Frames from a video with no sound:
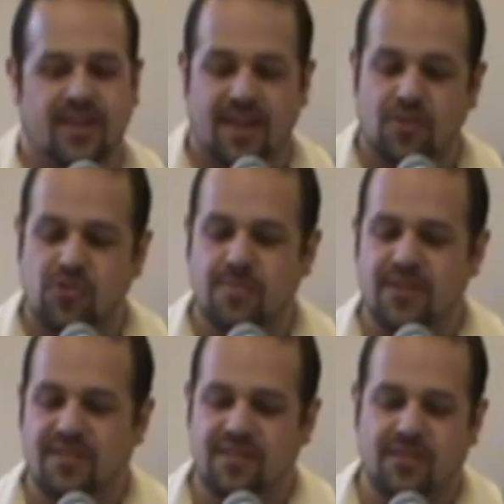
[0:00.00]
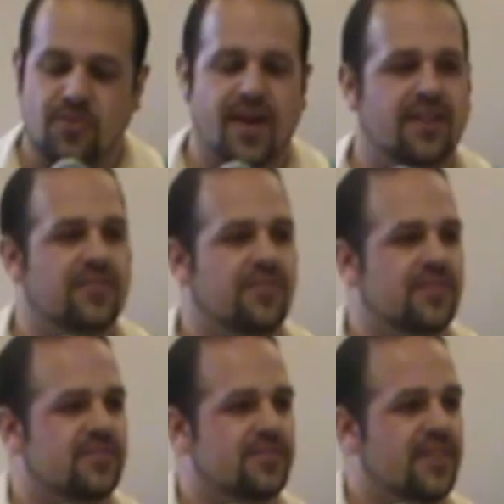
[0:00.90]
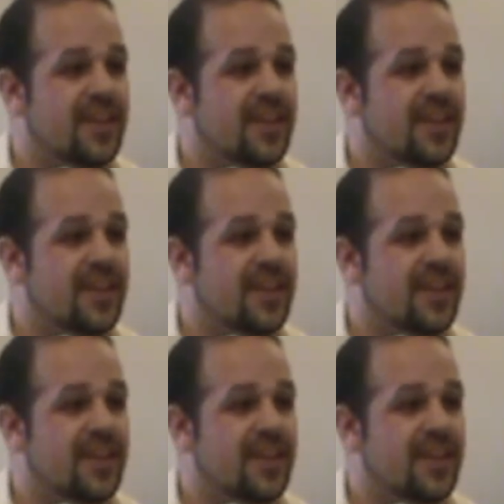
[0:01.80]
and LGBTQ activists,